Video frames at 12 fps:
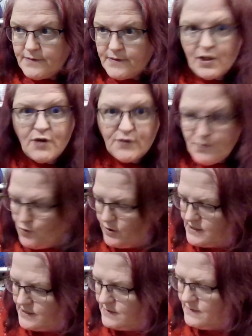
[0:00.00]
Clover
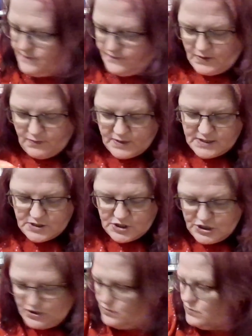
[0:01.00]
Amours. 1,
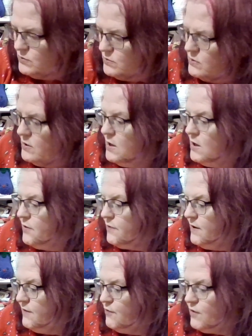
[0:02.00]
2,
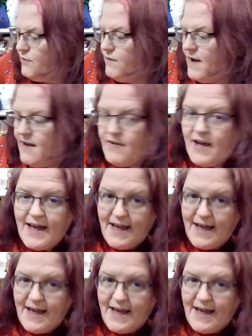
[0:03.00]
3, 4, 5.